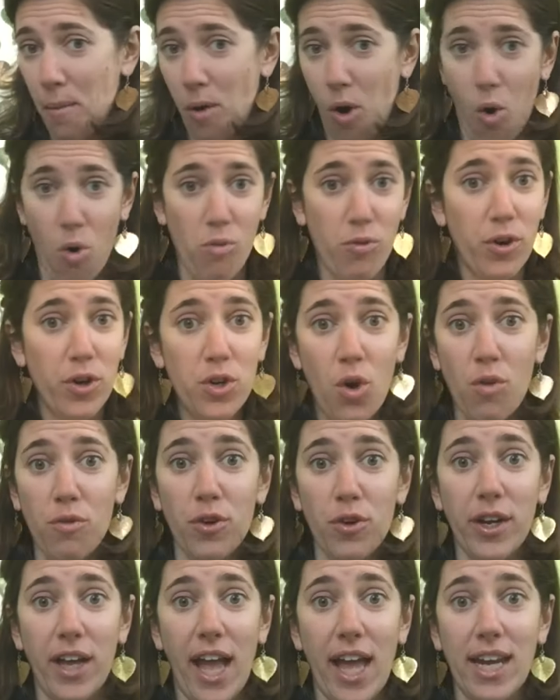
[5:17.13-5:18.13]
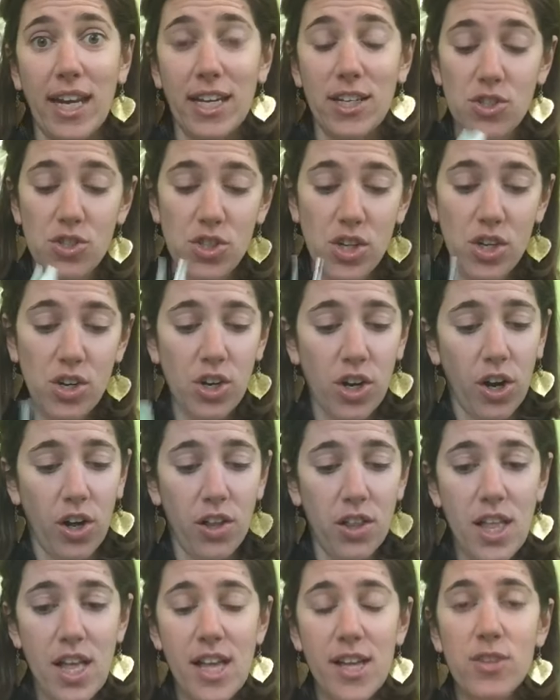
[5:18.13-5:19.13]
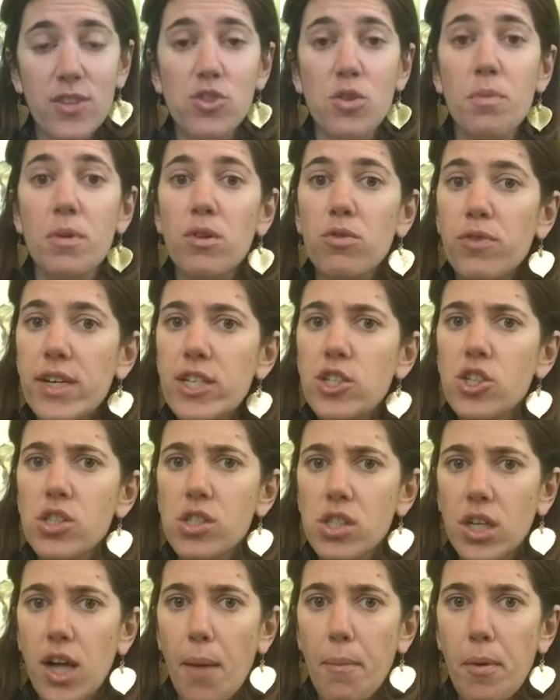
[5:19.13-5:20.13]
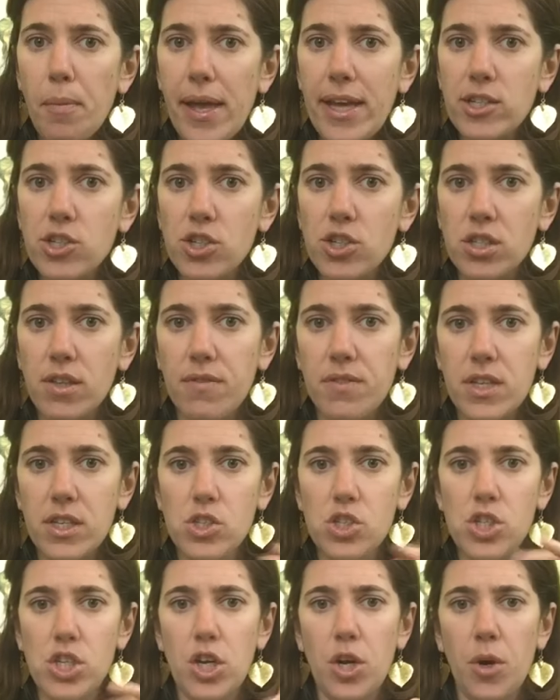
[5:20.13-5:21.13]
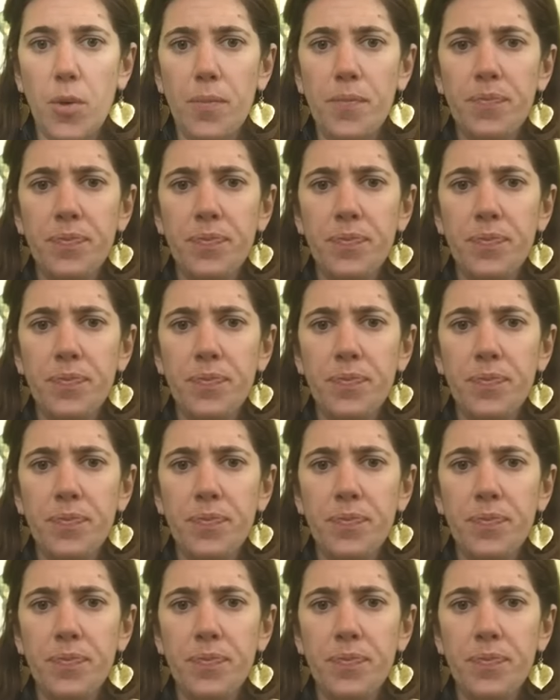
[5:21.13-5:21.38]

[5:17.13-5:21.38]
over and over again in a circle. So I'm going to read just a couple pages of this to you,